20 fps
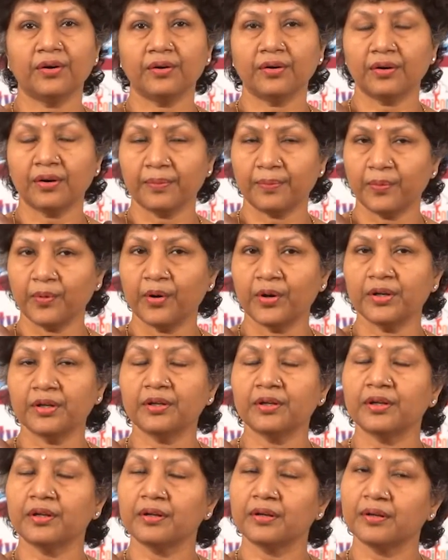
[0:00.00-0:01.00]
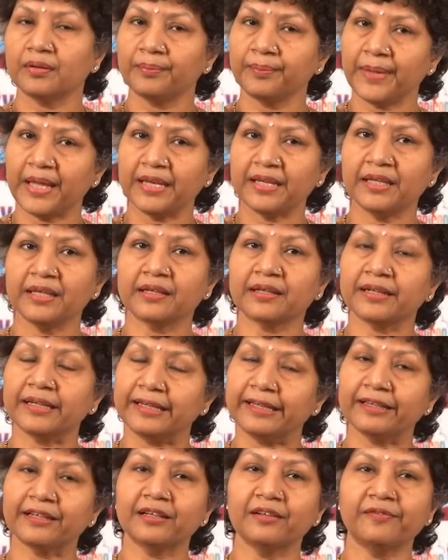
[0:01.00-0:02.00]
upon many
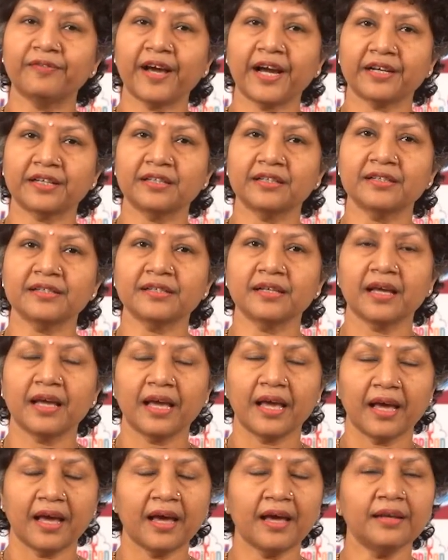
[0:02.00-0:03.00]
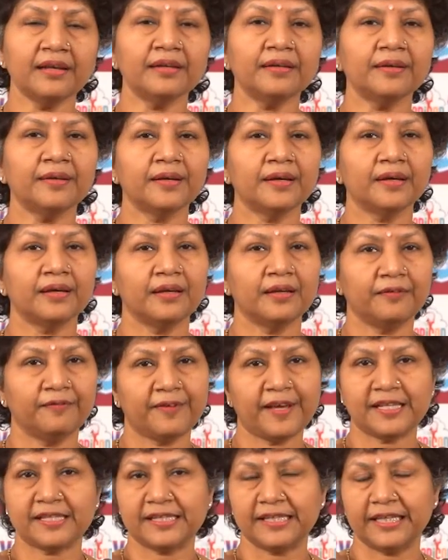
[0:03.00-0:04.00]
clinical factors and
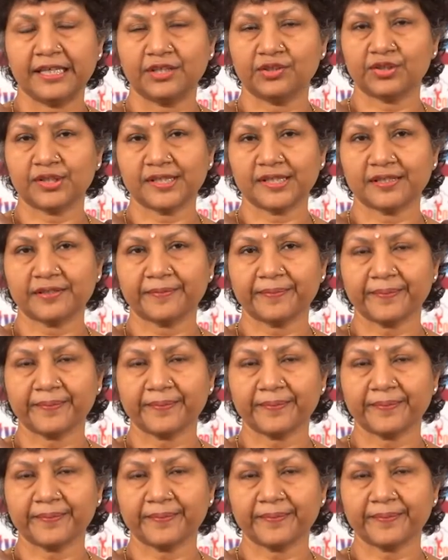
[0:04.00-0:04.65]
investigations.